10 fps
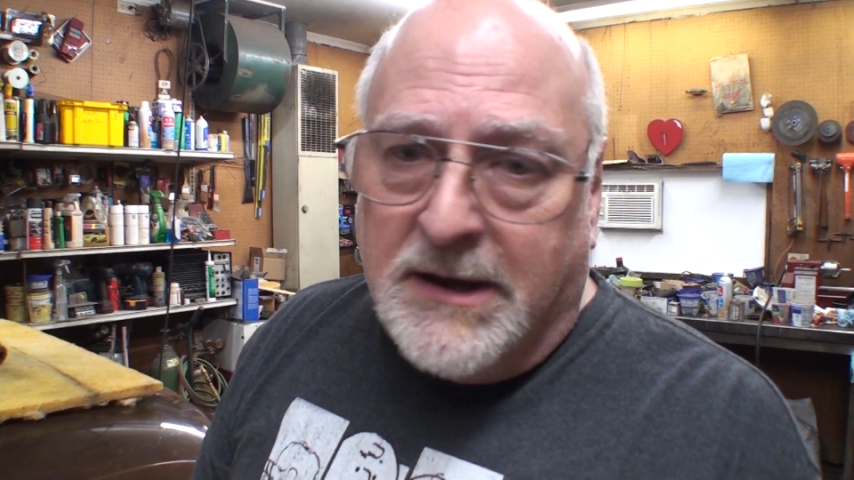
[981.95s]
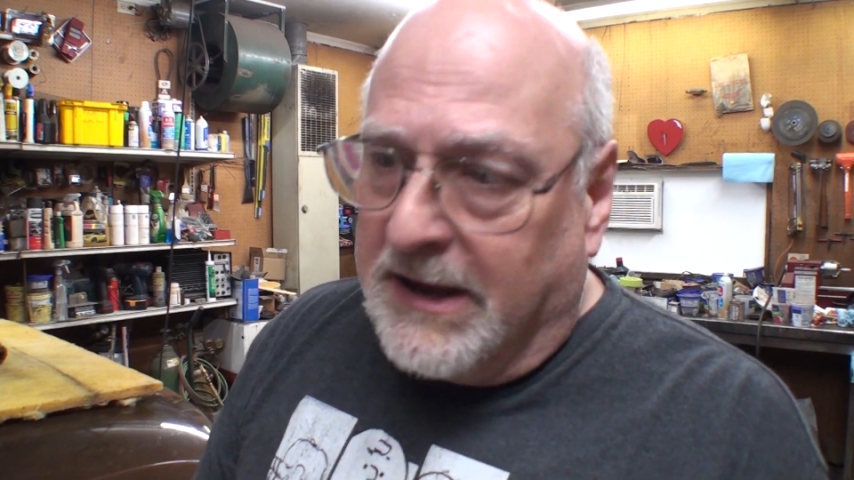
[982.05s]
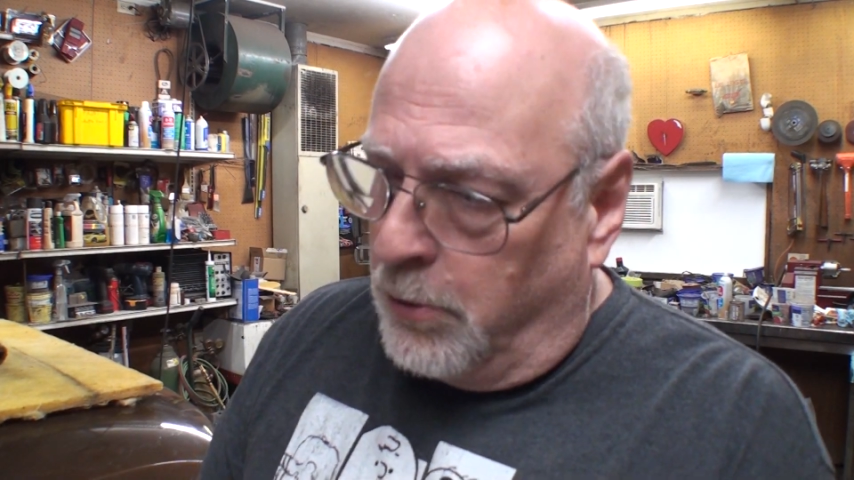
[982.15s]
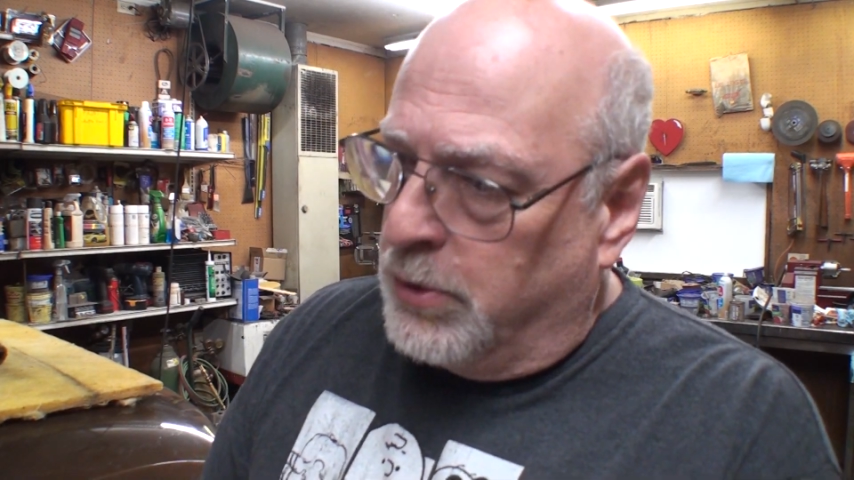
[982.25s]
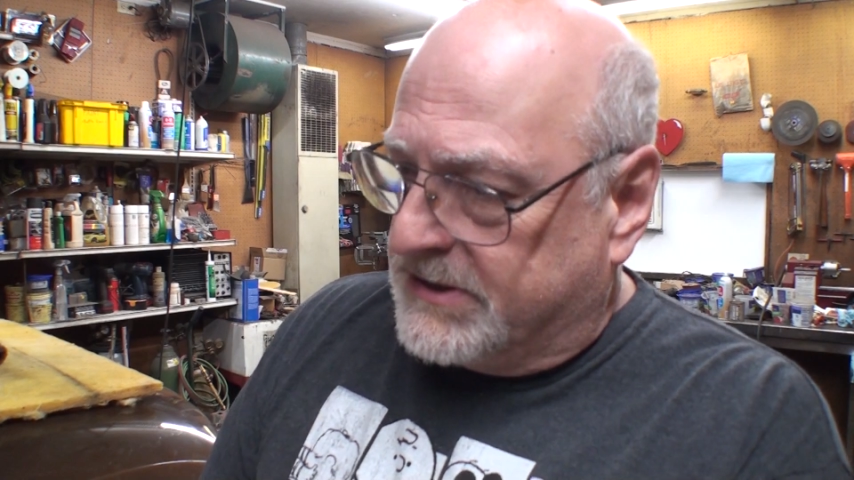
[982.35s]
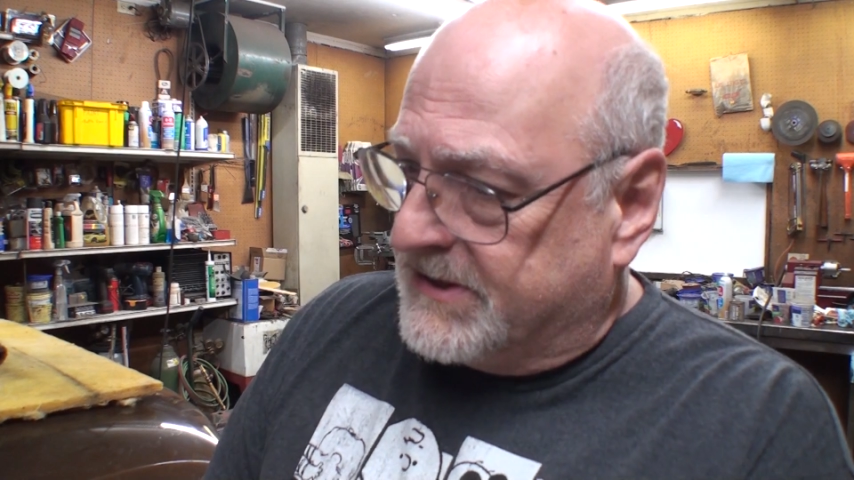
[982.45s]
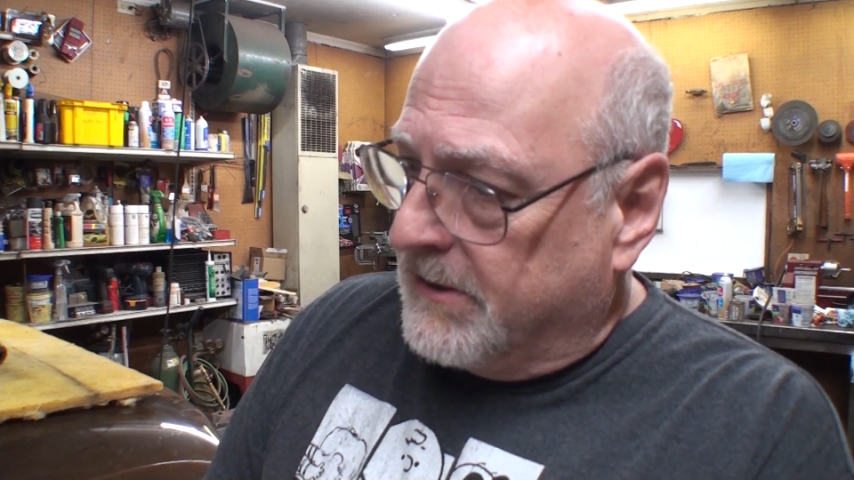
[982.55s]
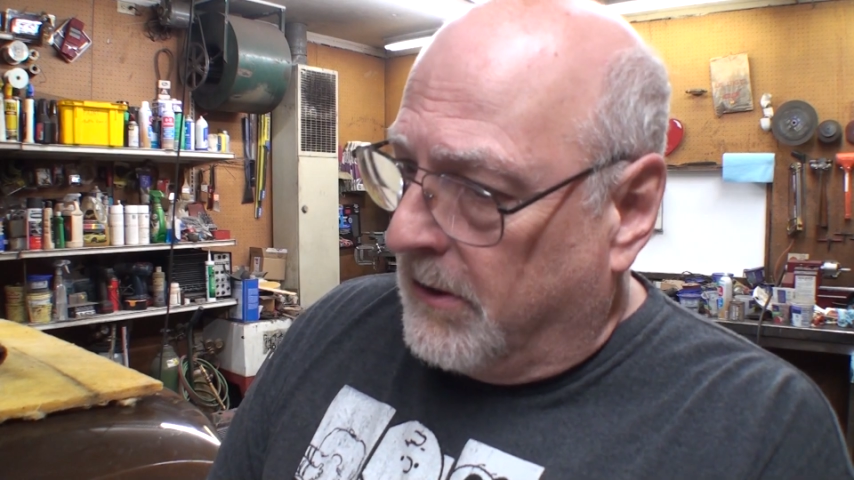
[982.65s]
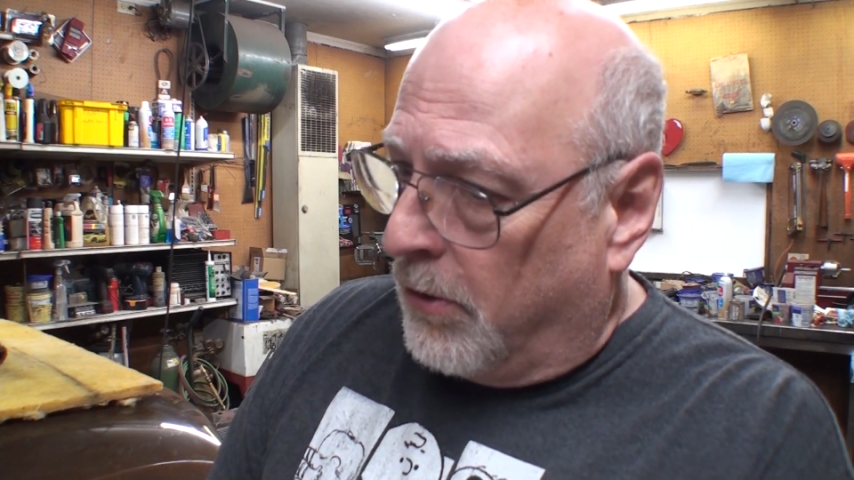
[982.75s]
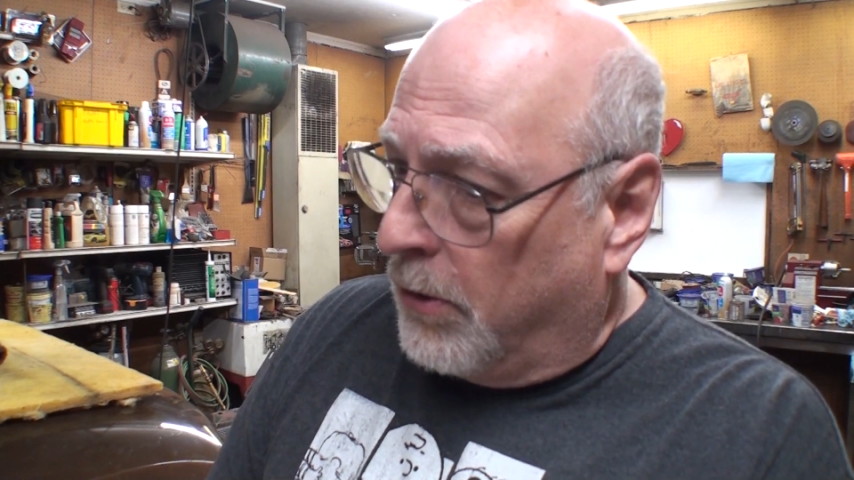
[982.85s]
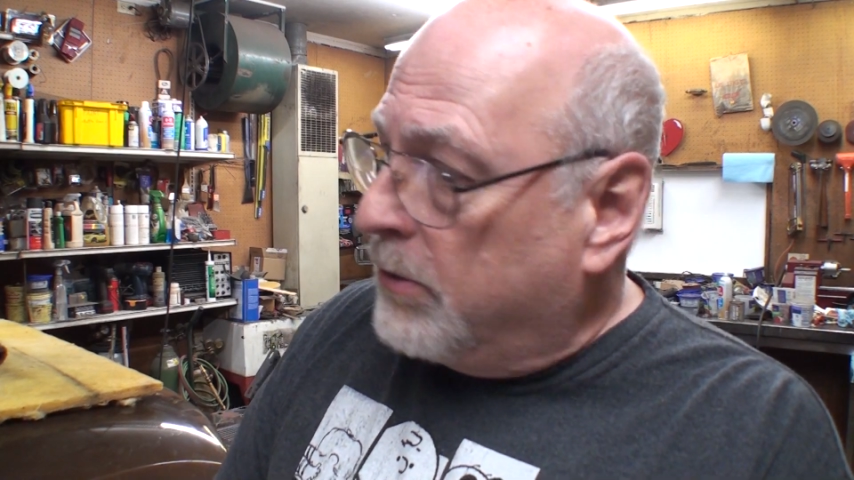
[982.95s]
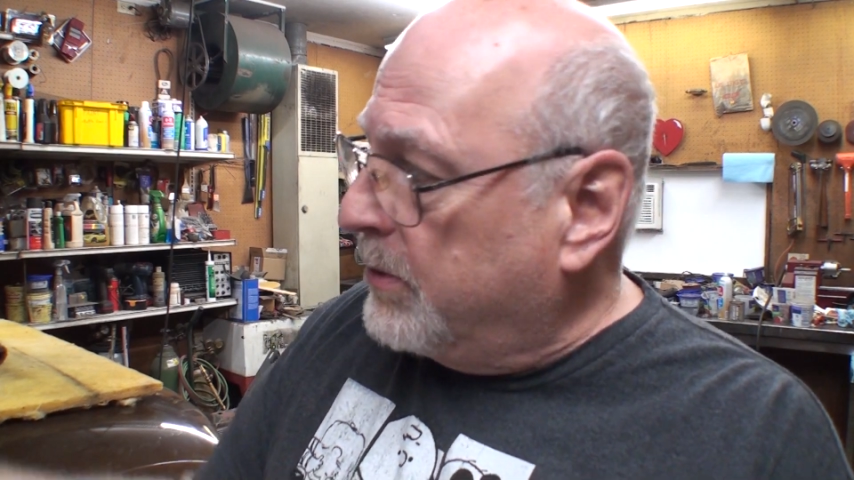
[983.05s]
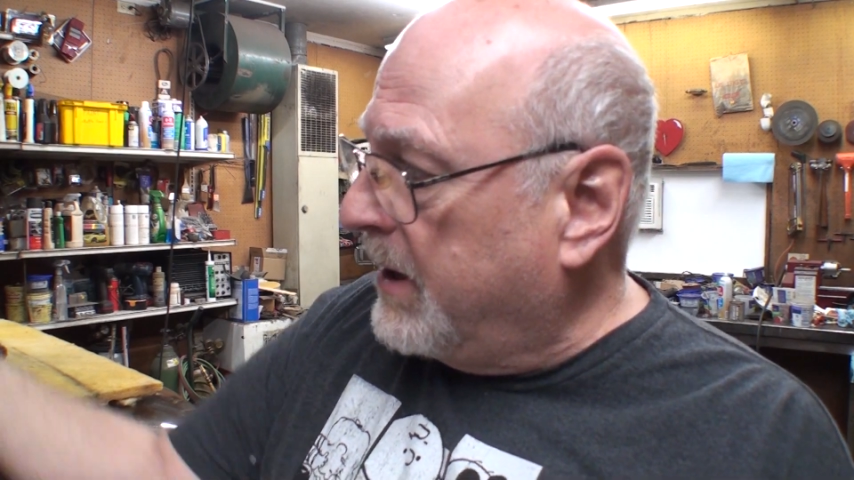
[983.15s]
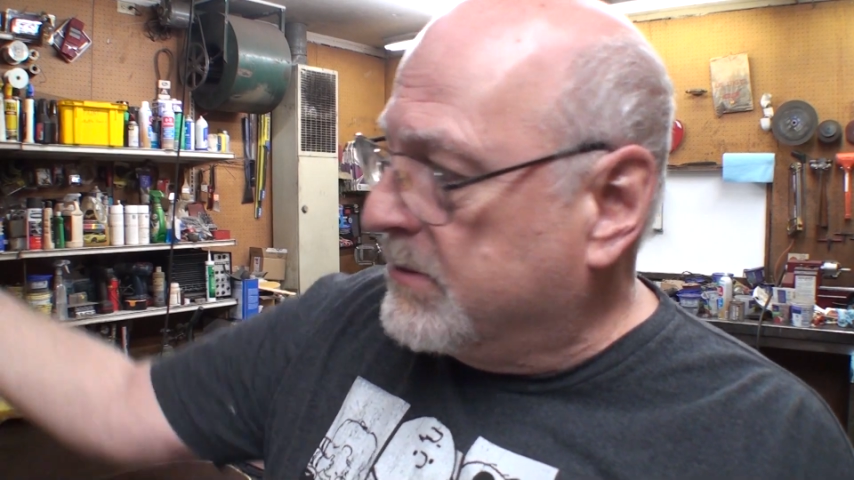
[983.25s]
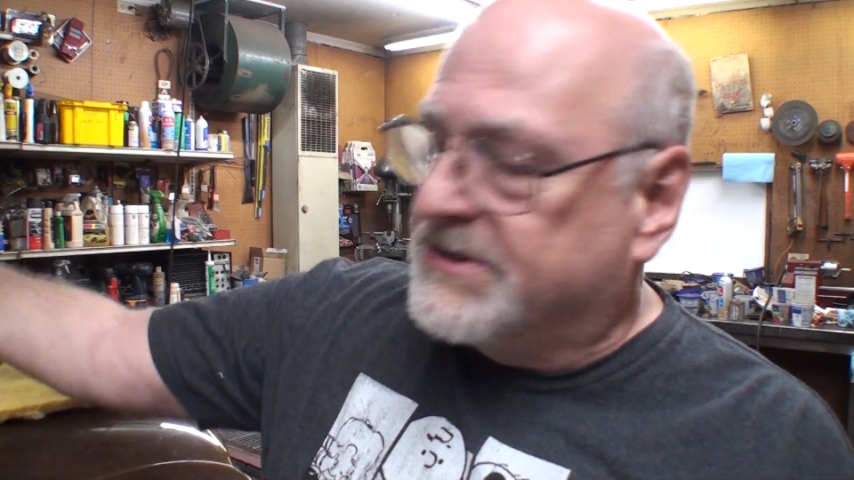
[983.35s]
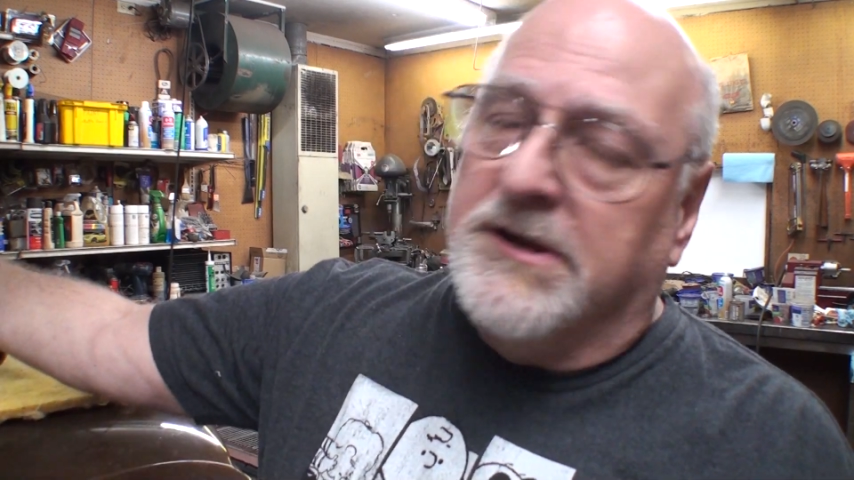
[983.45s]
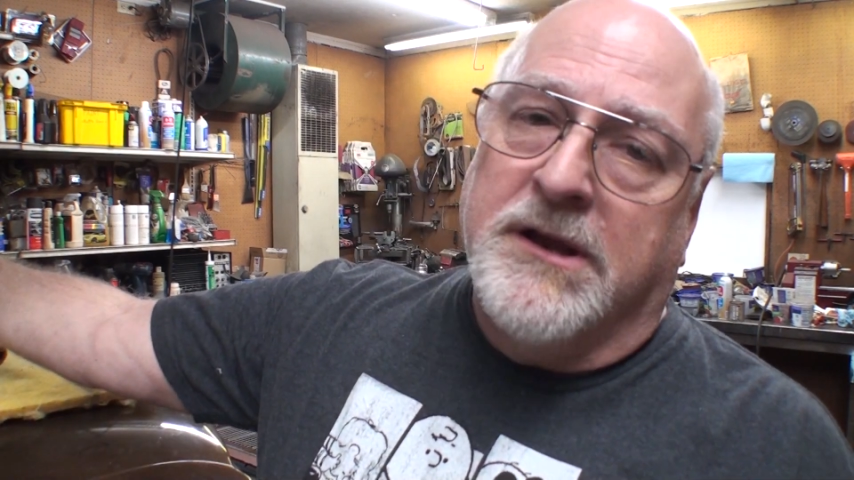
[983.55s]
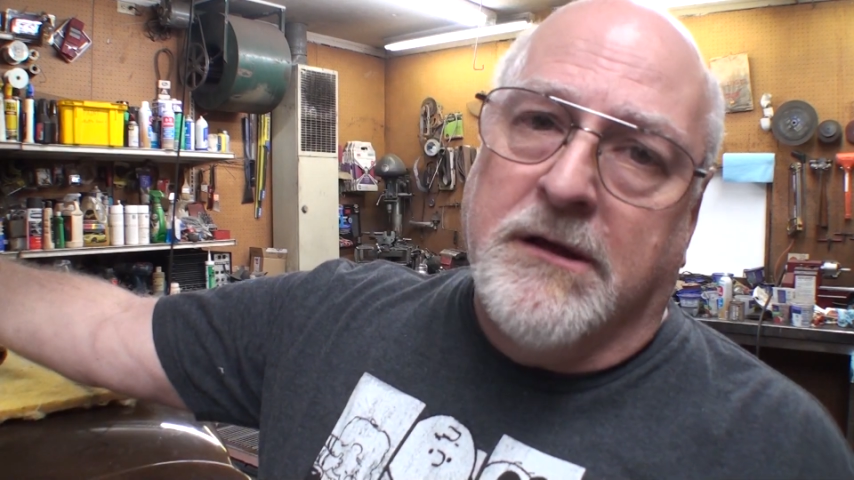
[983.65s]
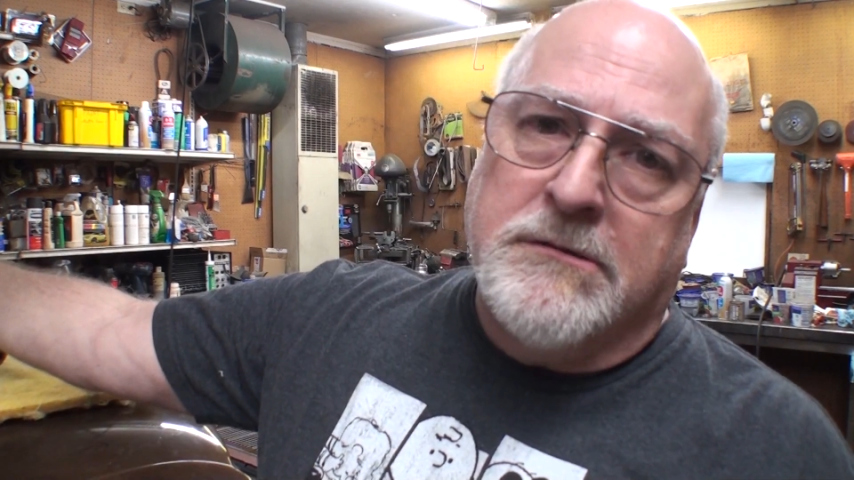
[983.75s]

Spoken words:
it would still hold when I was on the